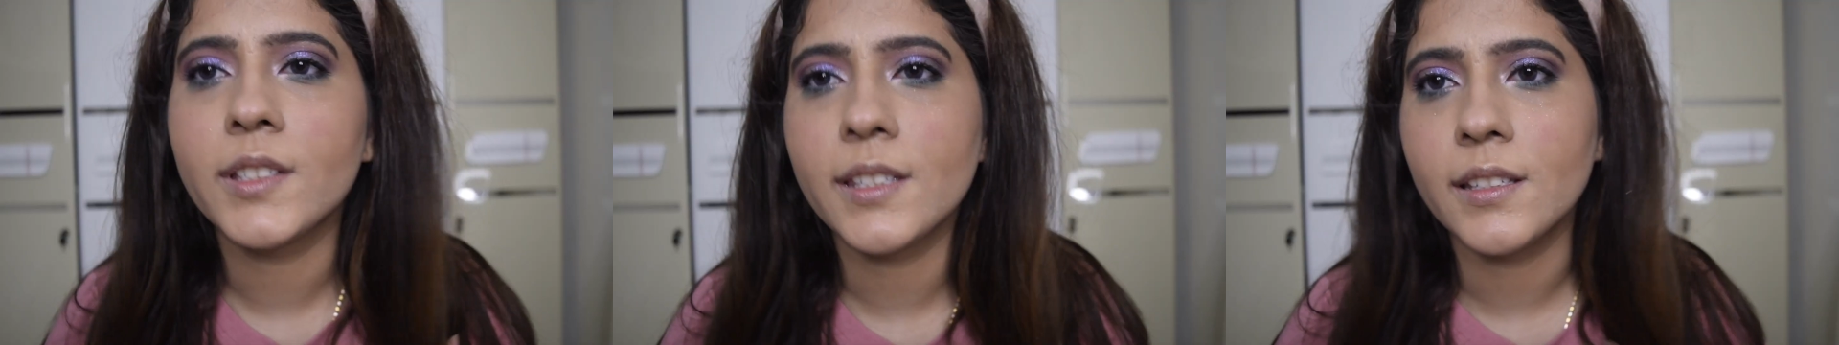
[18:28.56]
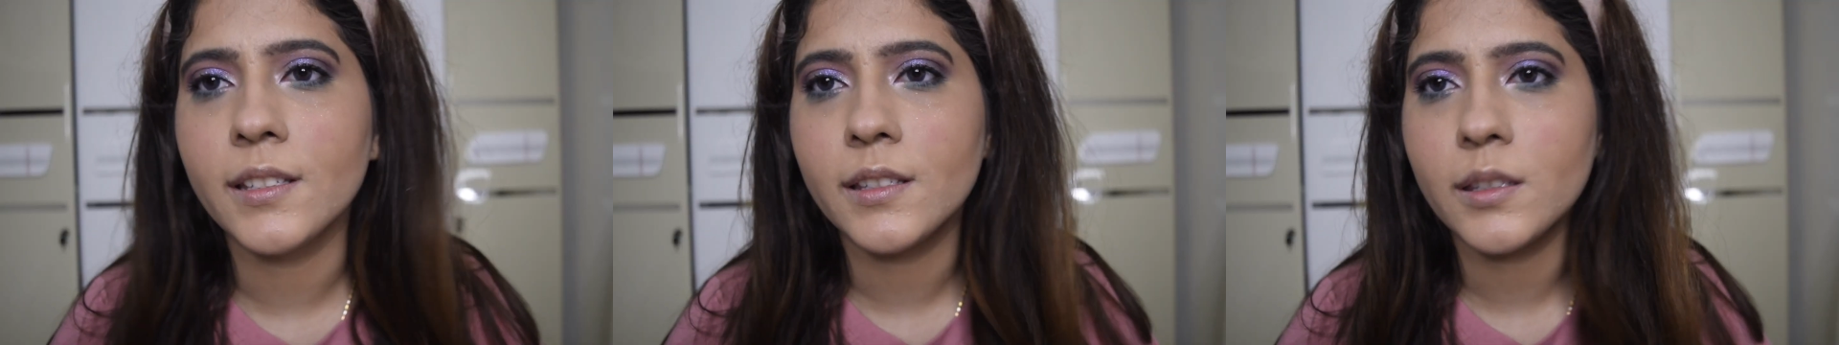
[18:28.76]

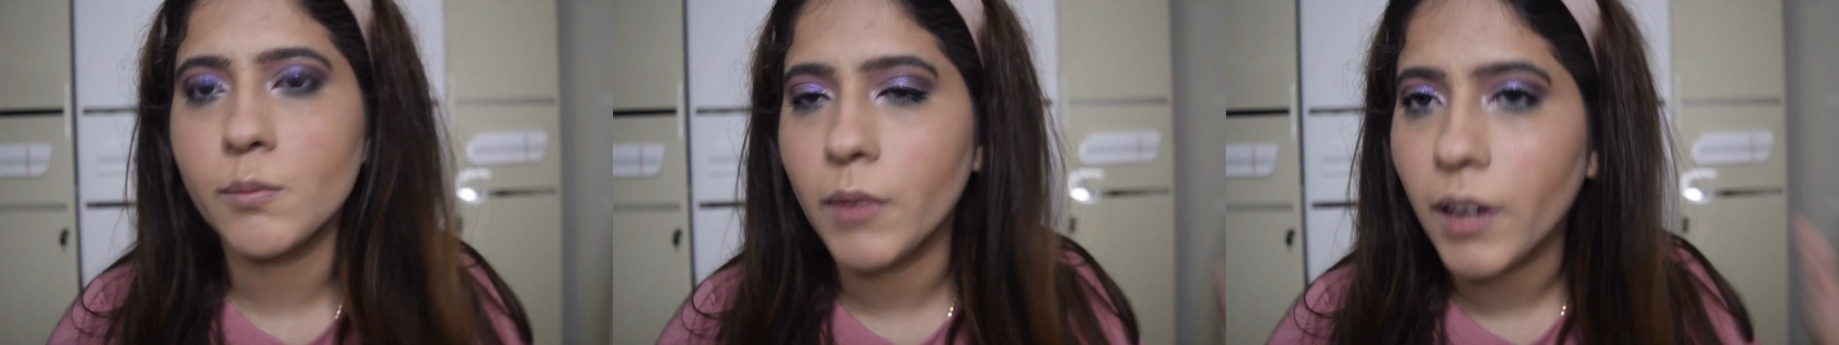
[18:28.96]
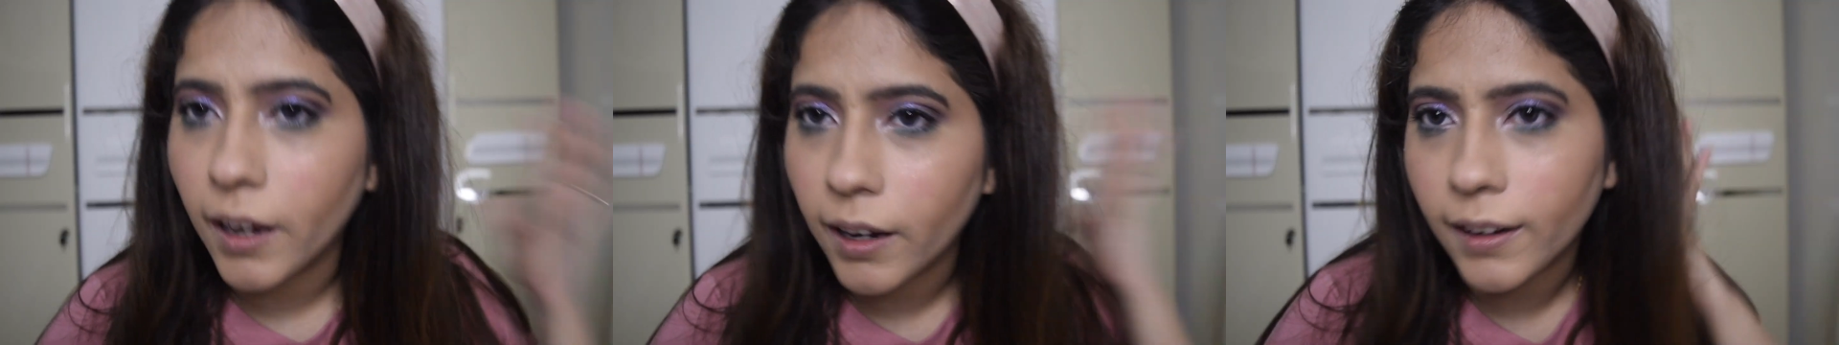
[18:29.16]
Since
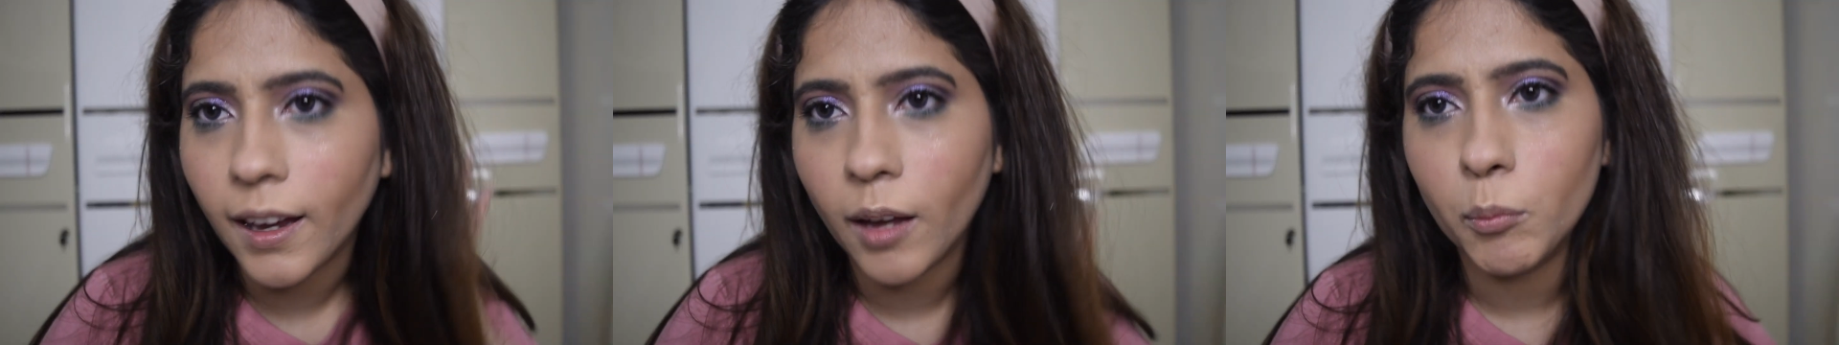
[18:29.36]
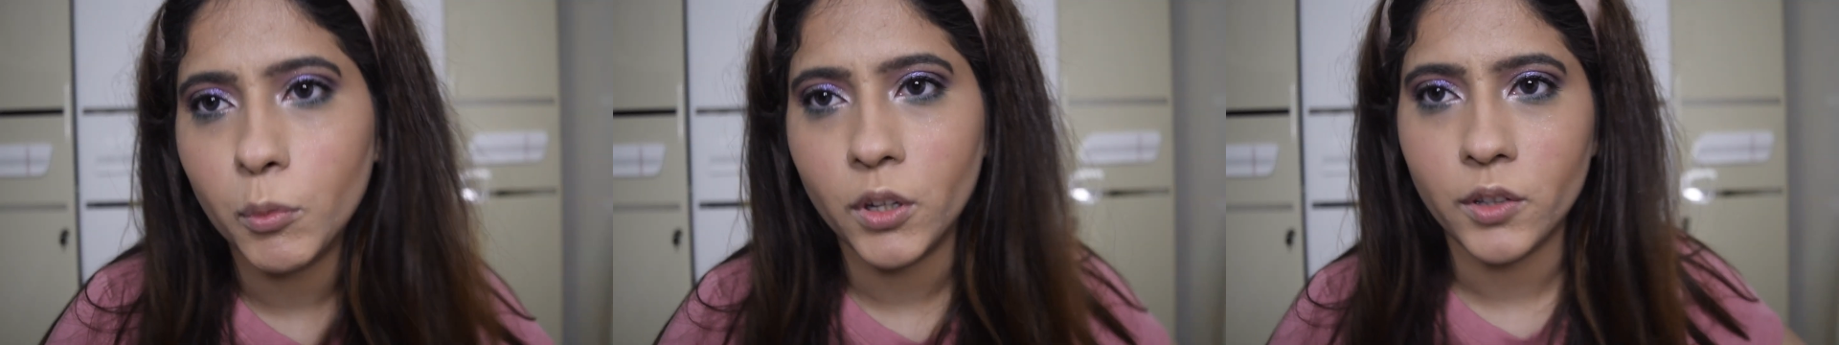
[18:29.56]
my
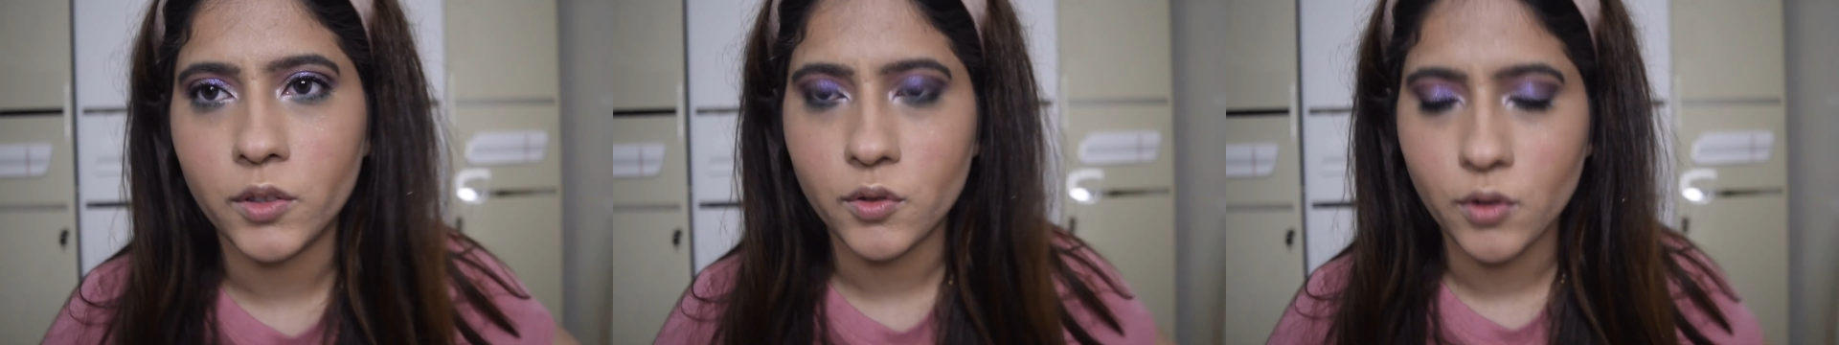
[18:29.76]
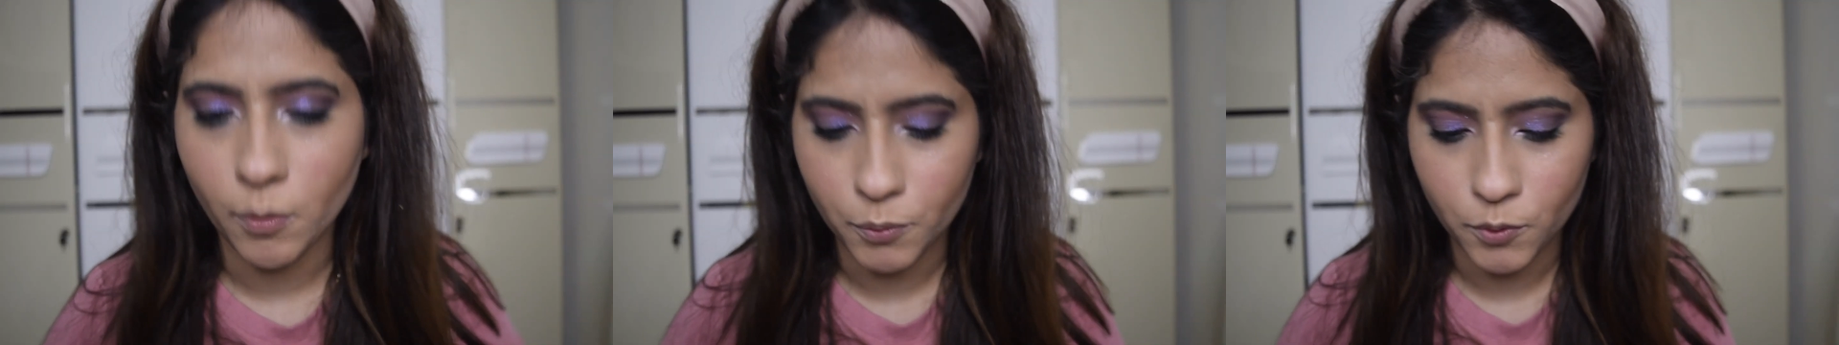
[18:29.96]
camera
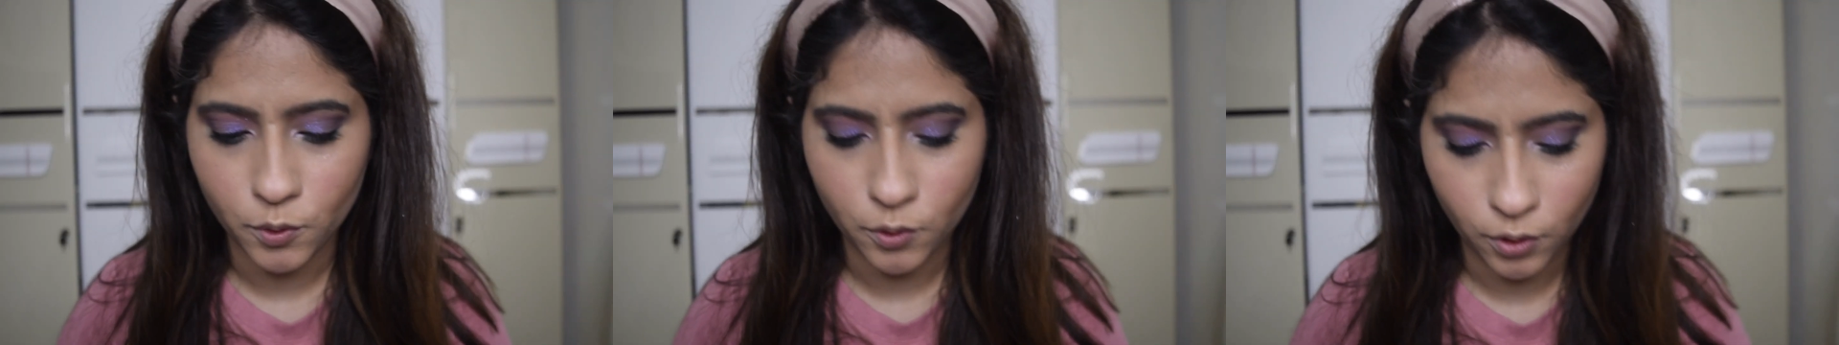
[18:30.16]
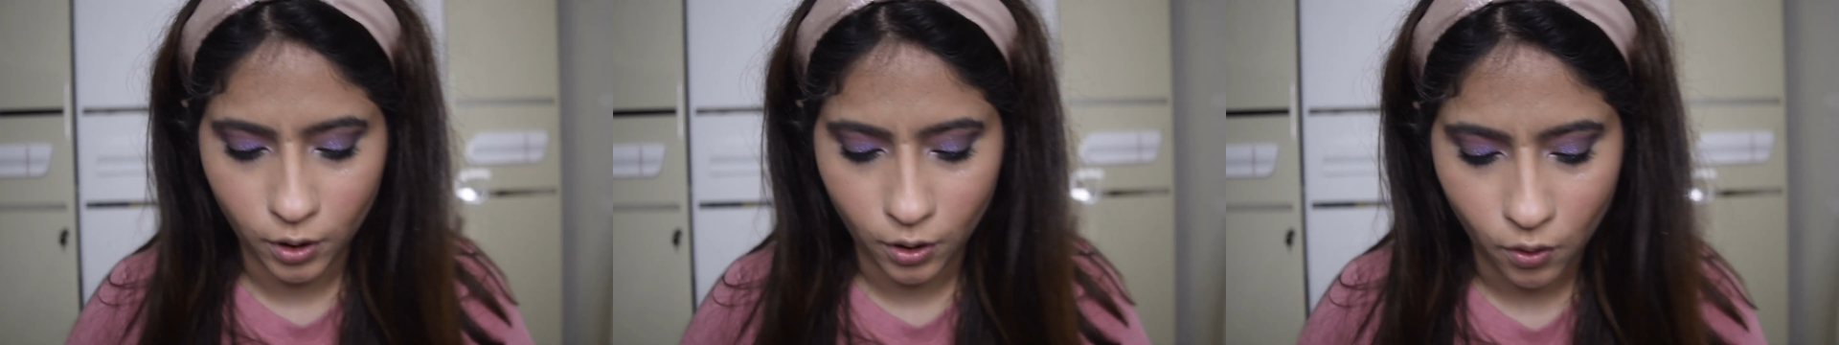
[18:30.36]
stopped
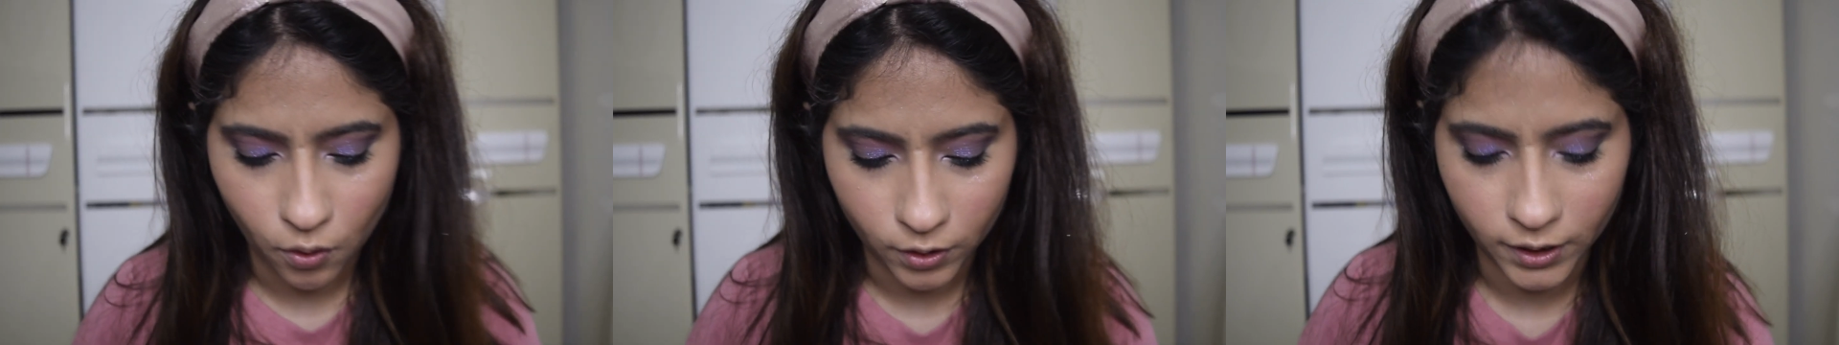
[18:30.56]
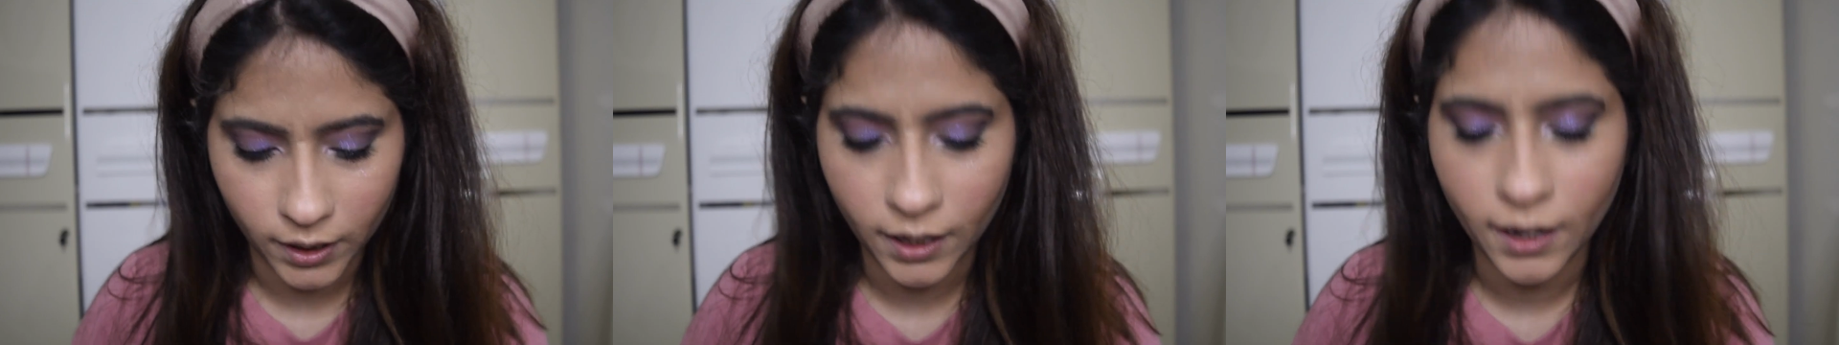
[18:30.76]

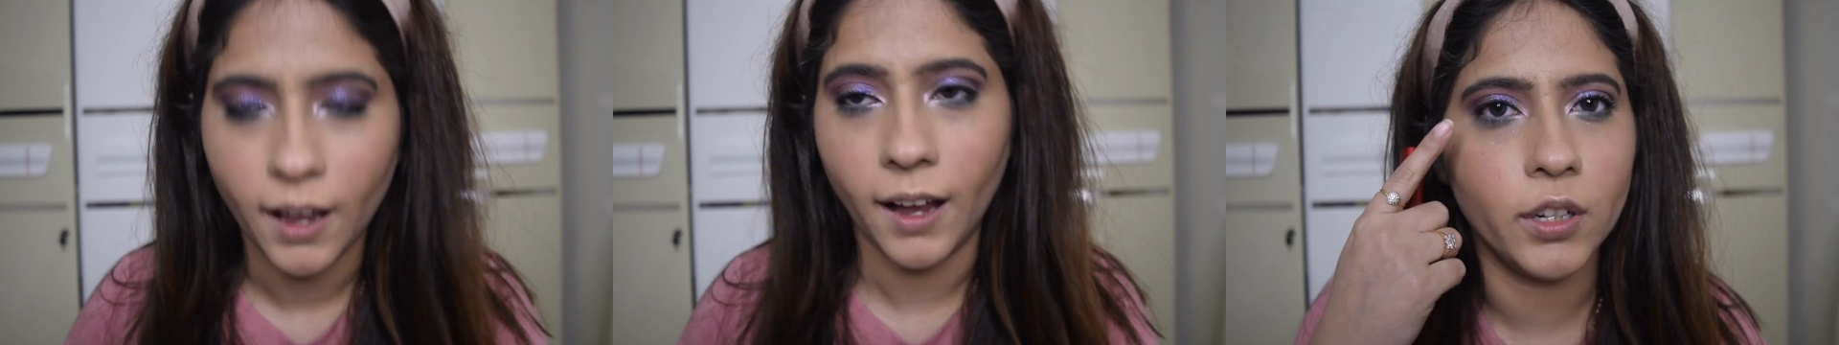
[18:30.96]
recording,